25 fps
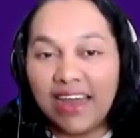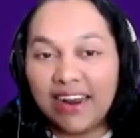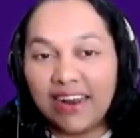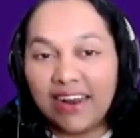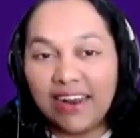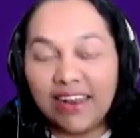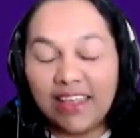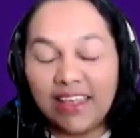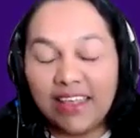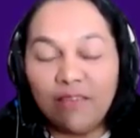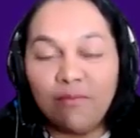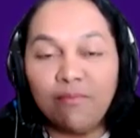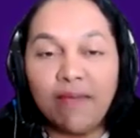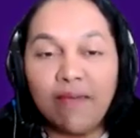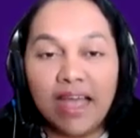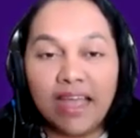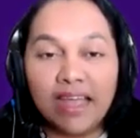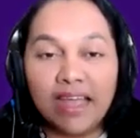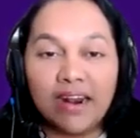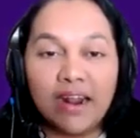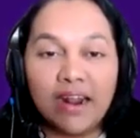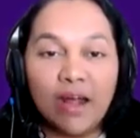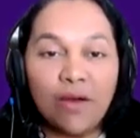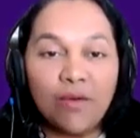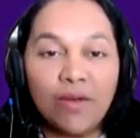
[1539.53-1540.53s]
R&D
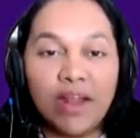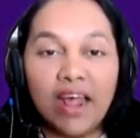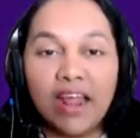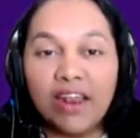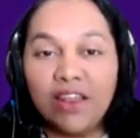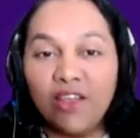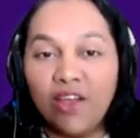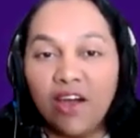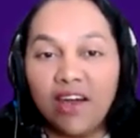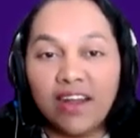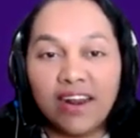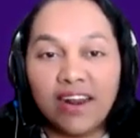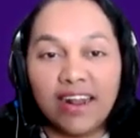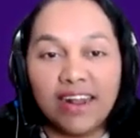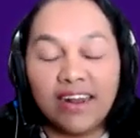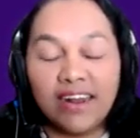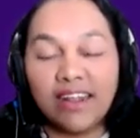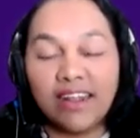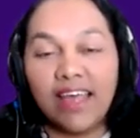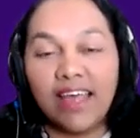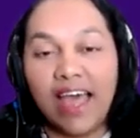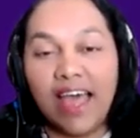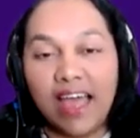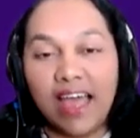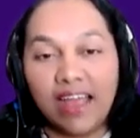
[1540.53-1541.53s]
background and you're
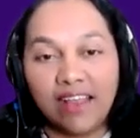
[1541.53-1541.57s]
at